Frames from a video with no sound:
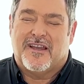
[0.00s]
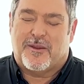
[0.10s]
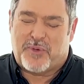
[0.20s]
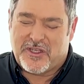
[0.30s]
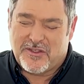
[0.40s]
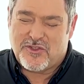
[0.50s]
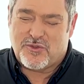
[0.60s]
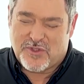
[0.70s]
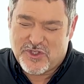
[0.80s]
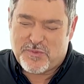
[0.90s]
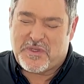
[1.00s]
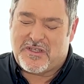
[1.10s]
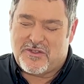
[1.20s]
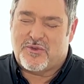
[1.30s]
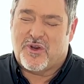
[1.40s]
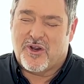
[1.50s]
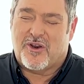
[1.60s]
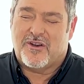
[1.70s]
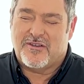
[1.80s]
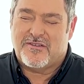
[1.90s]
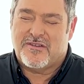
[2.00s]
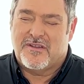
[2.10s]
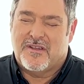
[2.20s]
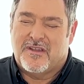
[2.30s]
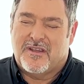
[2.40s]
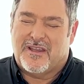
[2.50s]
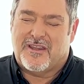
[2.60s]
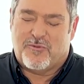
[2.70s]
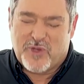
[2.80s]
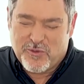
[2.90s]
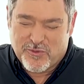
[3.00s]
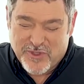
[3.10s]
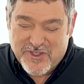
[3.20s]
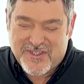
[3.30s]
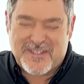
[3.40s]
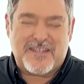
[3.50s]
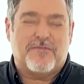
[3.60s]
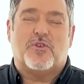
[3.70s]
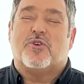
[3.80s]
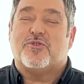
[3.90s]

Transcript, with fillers: I pray that you would speak to our hearts and that we would receive your